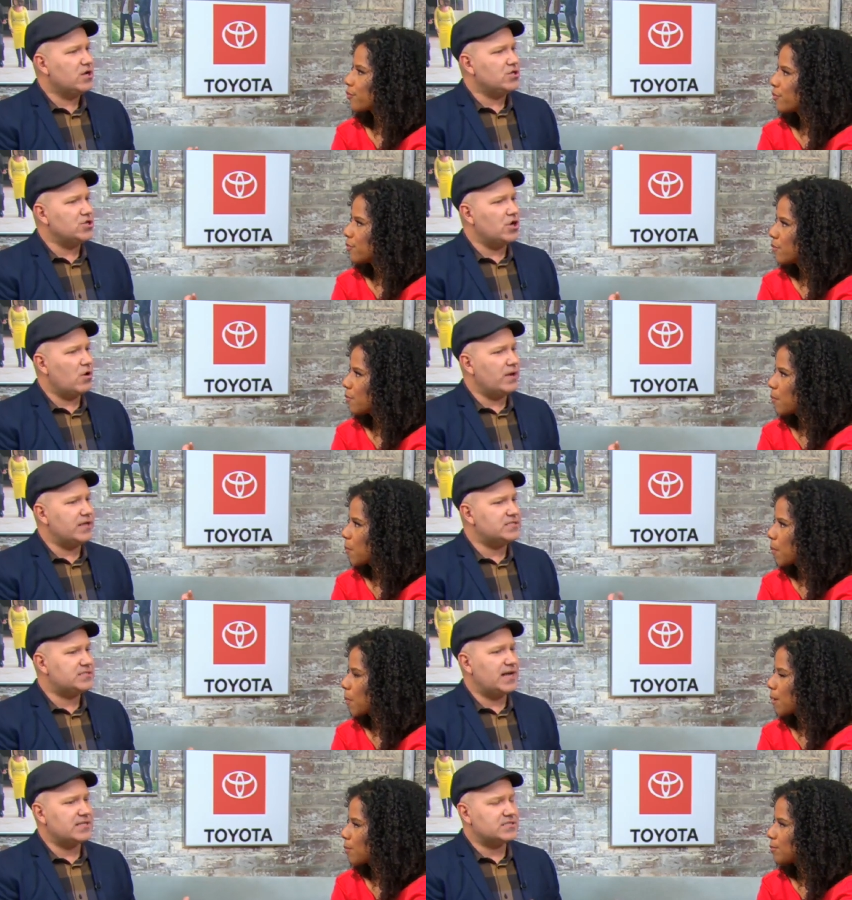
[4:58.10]
Speaker 1: you know,
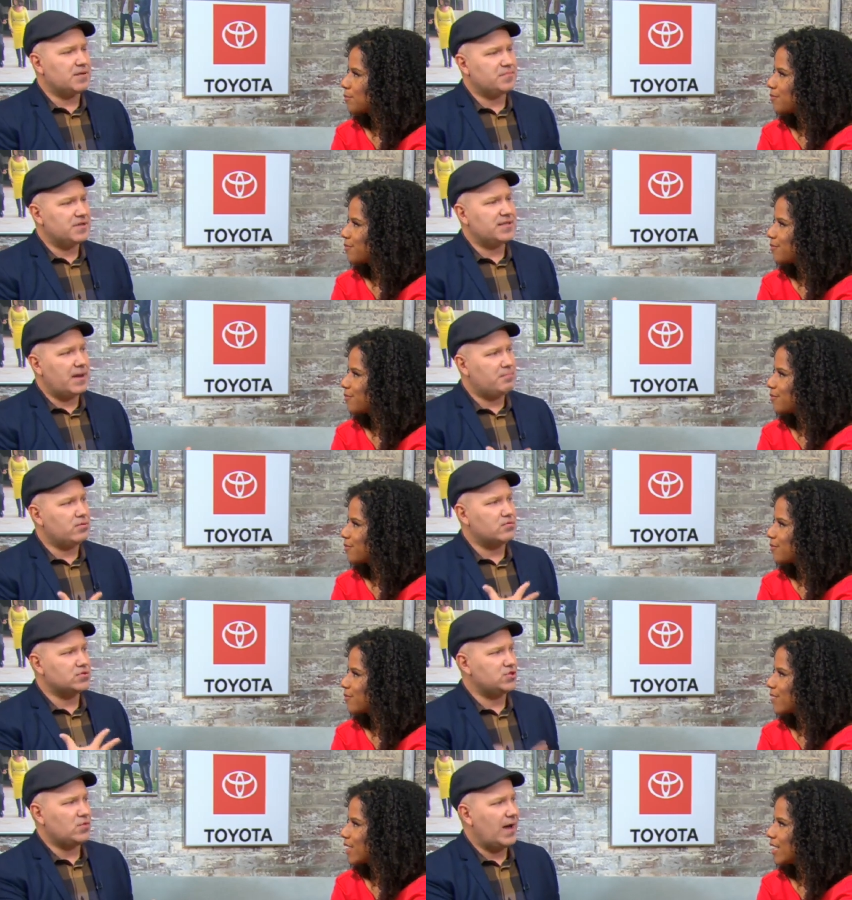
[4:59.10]
is that something that
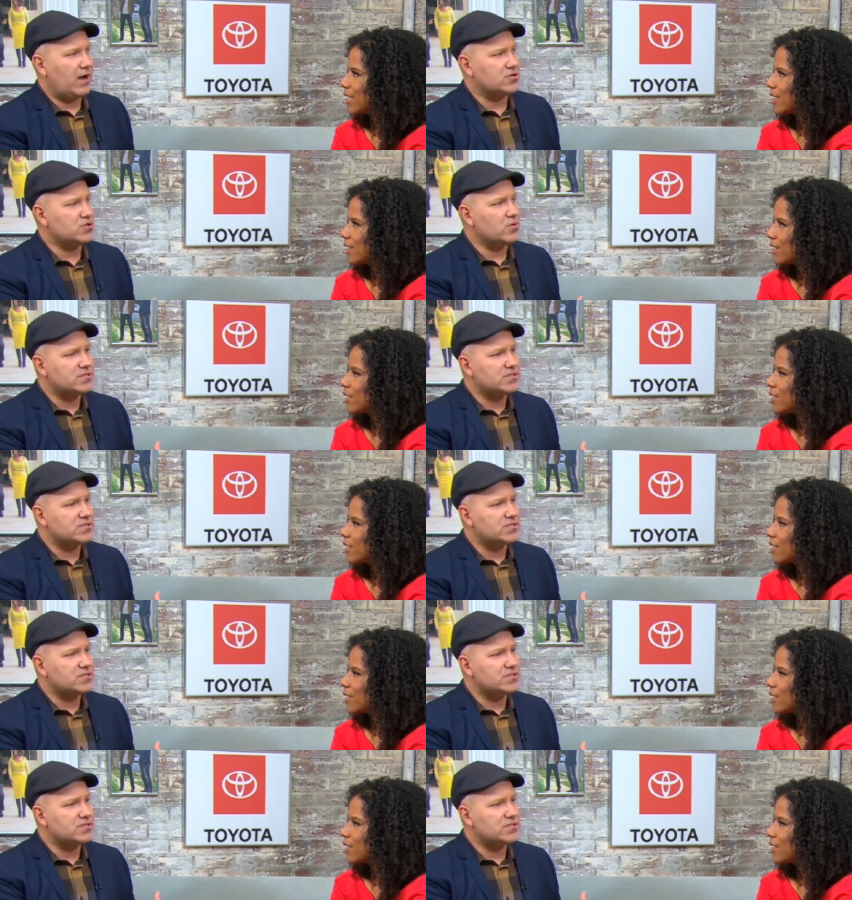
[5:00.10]
pulls you out? So